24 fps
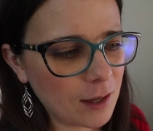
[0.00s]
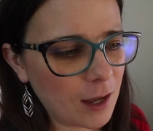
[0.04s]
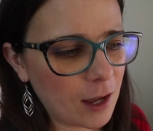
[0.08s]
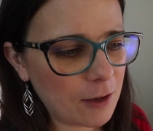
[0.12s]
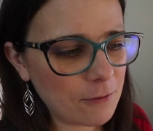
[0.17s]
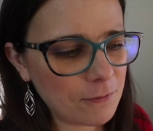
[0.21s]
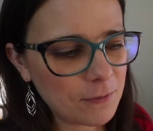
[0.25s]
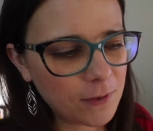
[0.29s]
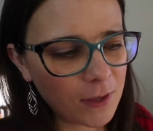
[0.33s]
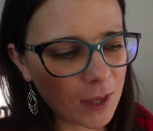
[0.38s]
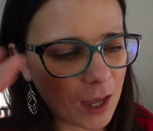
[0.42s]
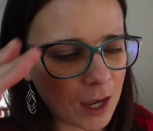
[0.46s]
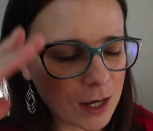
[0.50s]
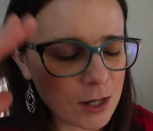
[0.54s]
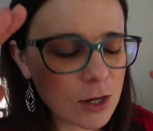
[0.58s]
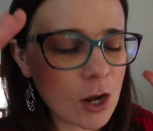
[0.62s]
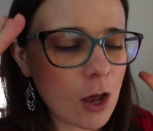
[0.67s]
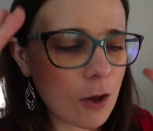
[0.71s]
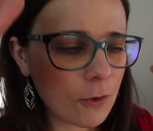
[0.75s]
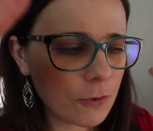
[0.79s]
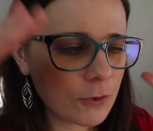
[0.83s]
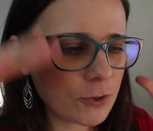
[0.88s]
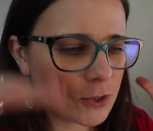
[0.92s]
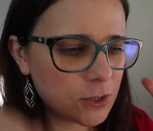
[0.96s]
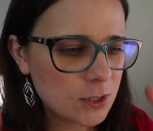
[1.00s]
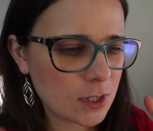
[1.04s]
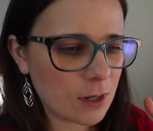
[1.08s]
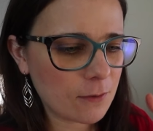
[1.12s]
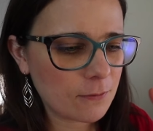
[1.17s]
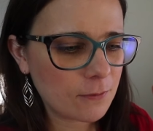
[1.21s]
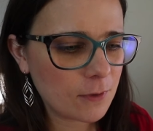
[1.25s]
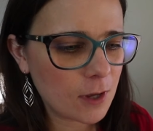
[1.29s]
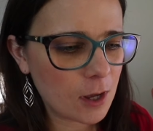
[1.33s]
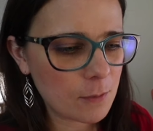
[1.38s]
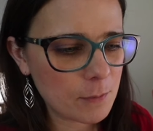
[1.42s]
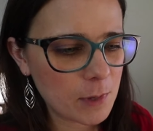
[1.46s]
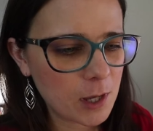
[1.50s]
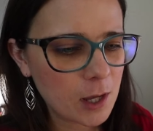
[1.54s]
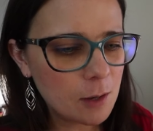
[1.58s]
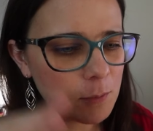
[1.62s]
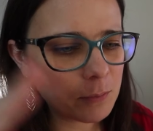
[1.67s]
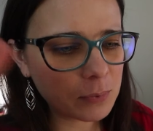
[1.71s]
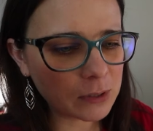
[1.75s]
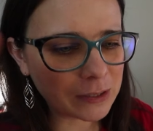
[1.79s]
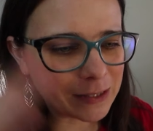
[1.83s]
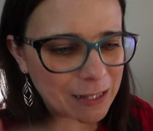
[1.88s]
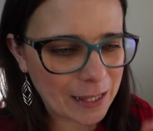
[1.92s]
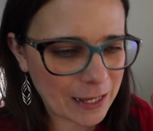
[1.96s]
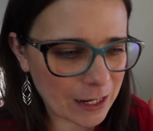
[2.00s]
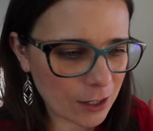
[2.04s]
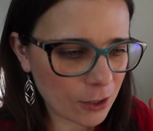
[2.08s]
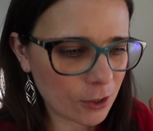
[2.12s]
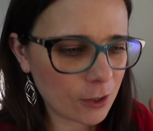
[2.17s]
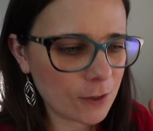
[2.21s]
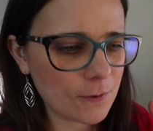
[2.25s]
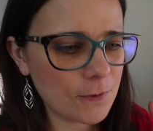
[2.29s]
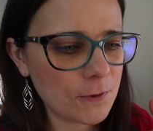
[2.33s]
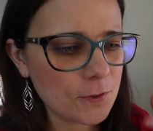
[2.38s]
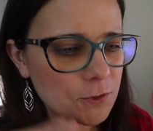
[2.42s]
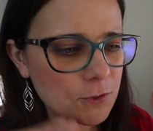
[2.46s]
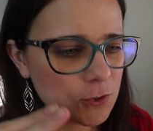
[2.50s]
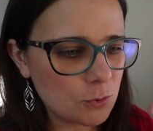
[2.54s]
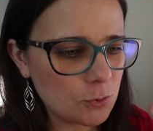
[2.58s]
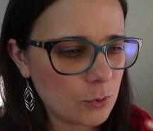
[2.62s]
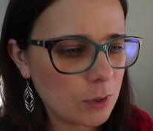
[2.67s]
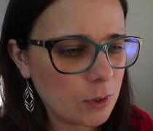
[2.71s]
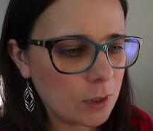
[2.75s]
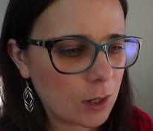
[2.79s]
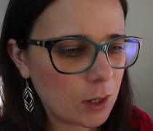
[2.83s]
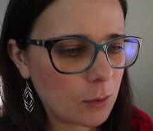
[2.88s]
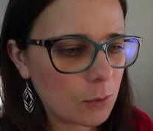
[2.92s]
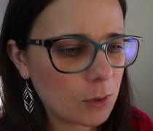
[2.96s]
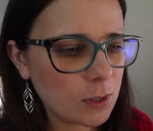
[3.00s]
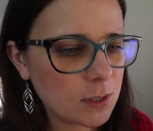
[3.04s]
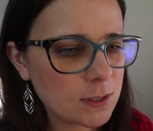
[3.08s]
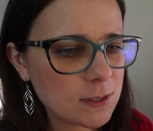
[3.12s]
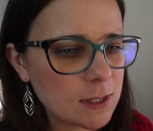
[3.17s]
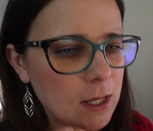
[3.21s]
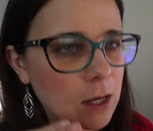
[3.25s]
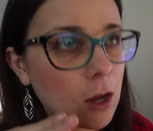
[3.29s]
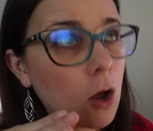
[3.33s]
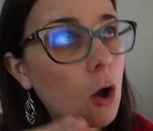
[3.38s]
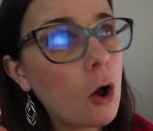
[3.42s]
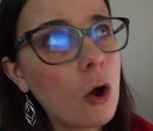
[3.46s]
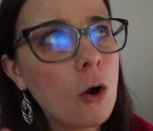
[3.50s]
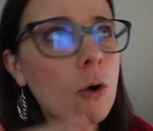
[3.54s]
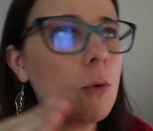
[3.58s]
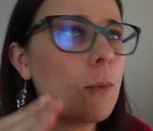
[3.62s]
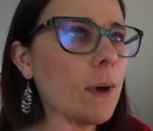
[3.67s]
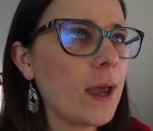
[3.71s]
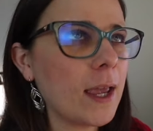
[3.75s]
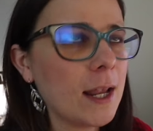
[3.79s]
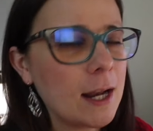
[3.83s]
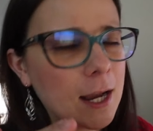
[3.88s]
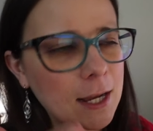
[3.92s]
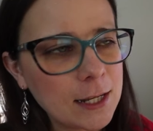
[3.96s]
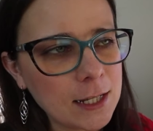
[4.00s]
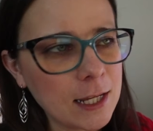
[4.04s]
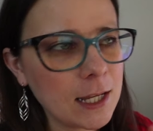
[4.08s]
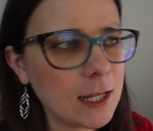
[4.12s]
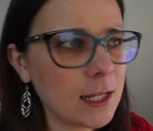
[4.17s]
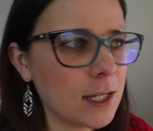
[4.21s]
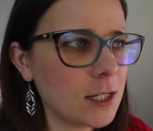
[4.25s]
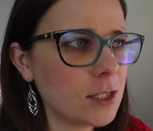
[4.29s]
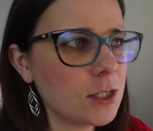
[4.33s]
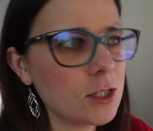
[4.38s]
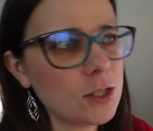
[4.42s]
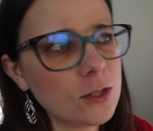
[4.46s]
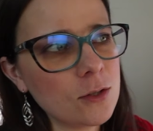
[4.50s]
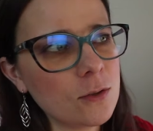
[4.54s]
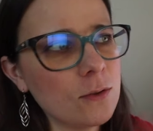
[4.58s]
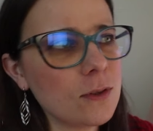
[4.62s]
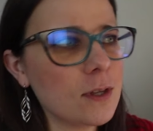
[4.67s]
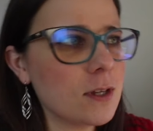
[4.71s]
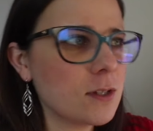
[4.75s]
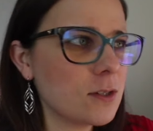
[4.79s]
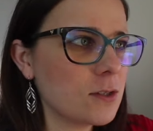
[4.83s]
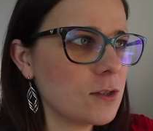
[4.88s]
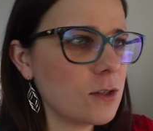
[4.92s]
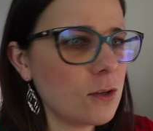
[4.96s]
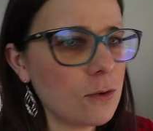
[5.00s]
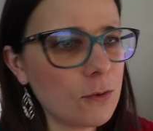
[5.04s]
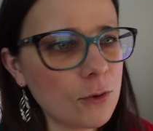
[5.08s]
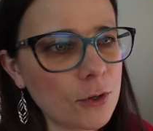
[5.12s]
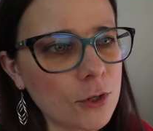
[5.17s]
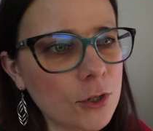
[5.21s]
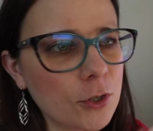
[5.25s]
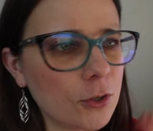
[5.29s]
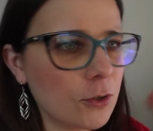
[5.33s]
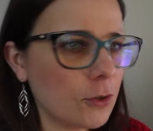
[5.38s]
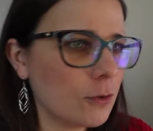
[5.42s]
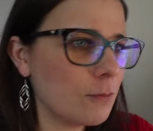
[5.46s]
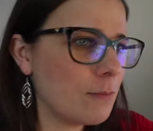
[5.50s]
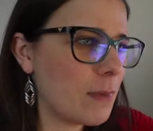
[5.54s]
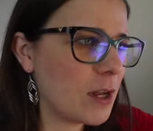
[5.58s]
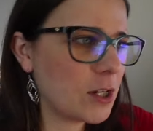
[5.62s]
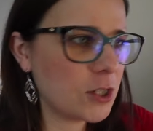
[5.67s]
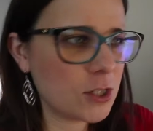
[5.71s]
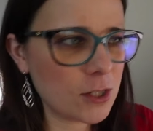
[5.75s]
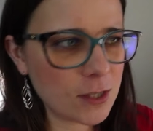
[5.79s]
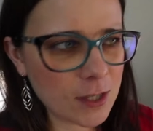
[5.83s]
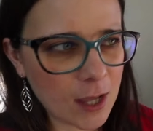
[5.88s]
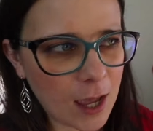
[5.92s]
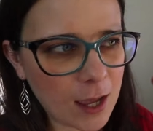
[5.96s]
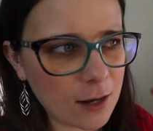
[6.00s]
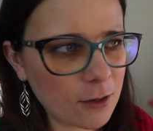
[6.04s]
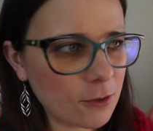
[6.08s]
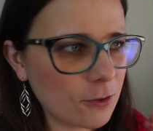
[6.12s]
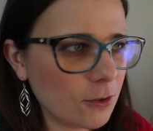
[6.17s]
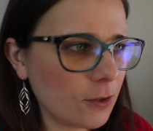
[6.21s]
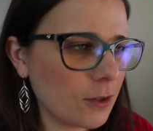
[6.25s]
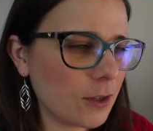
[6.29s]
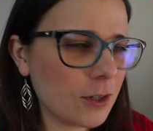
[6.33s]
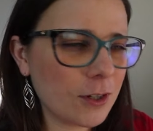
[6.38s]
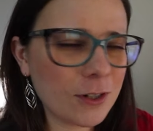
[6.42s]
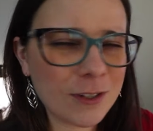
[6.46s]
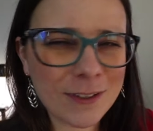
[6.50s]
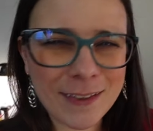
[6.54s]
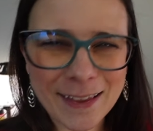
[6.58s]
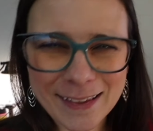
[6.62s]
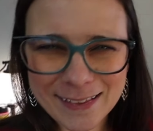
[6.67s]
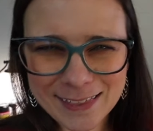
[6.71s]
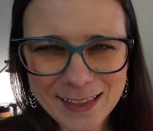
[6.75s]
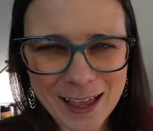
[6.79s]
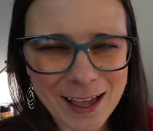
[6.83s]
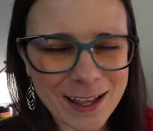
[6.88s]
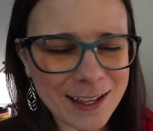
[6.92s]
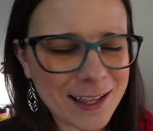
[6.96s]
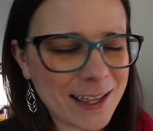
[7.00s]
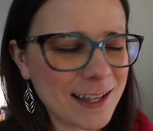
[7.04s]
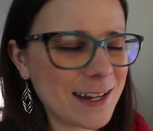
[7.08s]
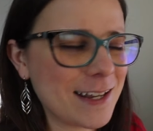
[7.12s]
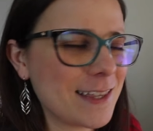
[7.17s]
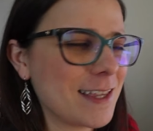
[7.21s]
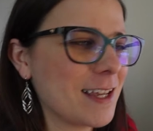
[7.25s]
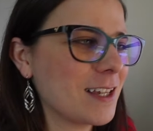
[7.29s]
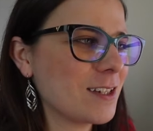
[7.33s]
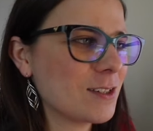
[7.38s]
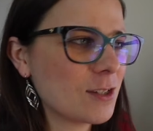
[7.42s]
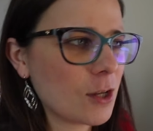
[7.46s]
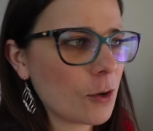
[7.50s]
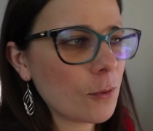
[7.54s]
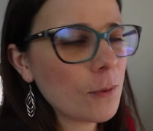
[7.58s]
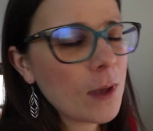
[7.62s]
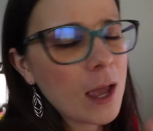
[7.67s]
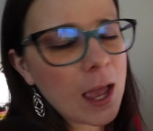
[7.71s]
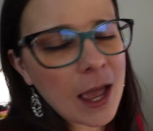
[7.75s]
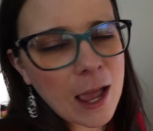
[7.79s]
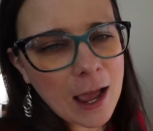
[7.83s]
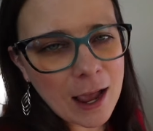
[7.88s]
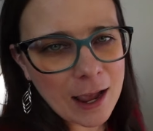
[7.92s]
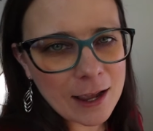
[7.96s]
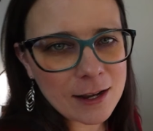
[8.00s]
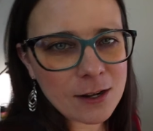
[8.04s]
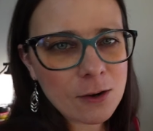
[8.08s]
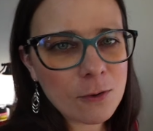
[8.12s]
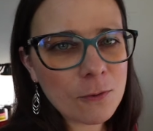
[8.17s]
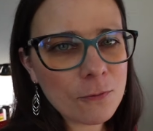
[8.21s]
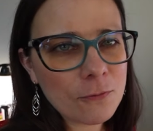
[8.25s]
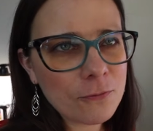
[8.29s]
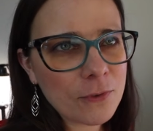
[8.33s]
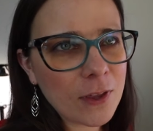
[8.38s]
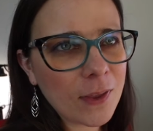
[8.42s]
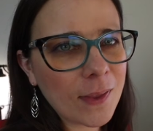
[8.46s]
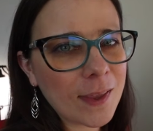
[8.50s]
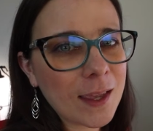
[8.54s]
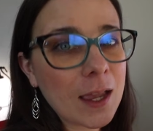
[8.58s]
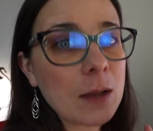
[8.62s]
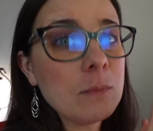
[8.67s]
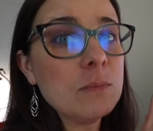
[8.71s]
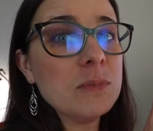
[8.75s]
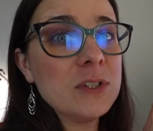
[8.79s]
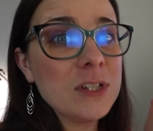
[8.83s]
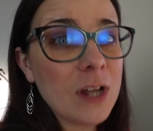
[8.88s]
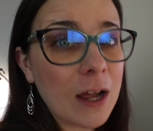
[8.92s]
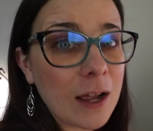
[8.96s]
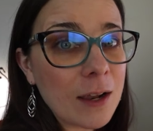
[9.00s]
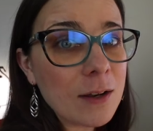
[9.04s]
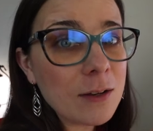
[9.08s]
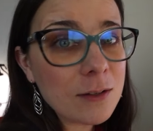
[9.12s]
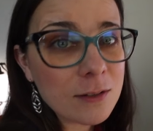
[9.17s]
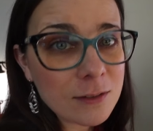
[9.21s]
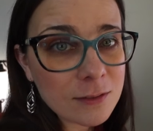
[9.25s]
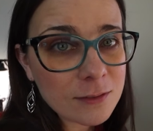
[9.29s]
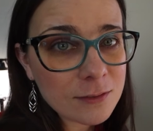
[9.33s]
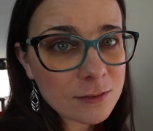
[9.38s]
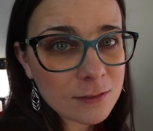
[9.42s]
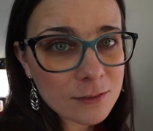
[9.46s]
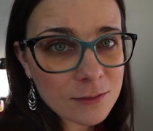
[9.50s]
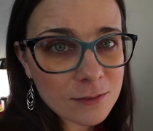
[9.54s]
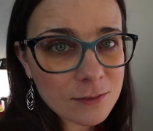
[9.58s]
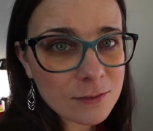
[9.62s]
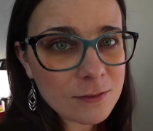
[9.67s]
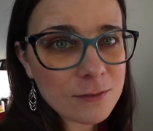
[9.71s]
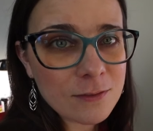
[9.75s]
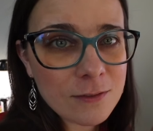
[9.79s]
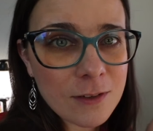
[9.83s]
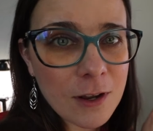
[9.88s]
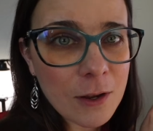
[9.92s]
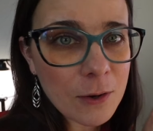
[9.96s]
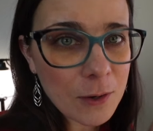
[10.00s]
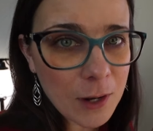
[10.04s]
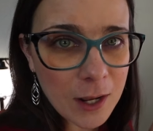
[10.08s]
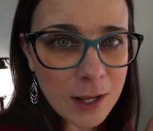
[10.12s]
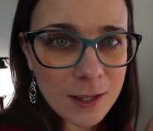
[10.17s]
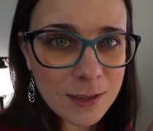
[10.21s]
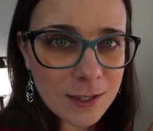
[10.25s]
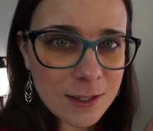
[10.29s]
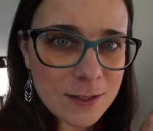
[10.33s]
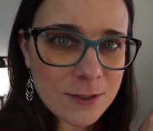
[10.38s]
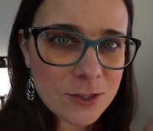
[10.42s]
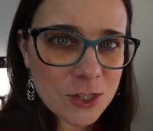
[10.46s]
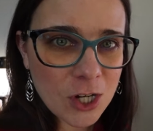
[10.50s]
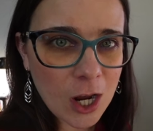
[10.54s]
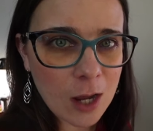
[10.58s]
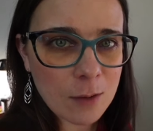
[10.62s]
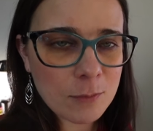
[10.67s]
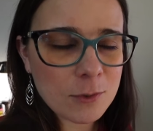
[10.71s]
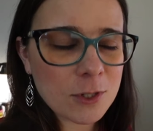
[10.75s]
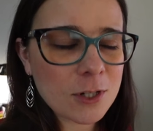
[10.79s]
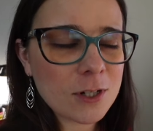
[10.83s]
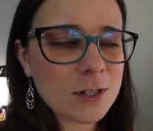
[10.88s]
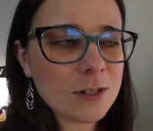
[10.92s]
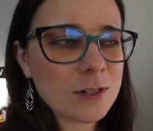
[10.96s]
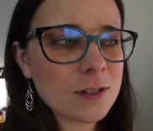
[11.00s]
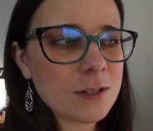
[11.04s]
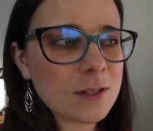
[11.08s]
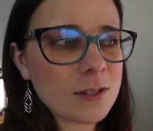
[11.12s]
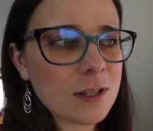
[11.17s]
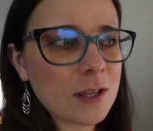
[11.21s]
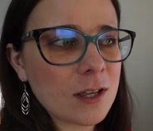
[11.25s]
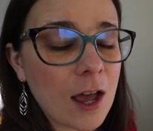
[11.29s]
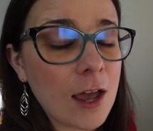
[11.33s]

I know there's stuff coming up later in the story where it's like, oh wait, I needed to do this sooner or mention that earlier, like that kind of thing. So I don't feel like I'm done noting these chapters.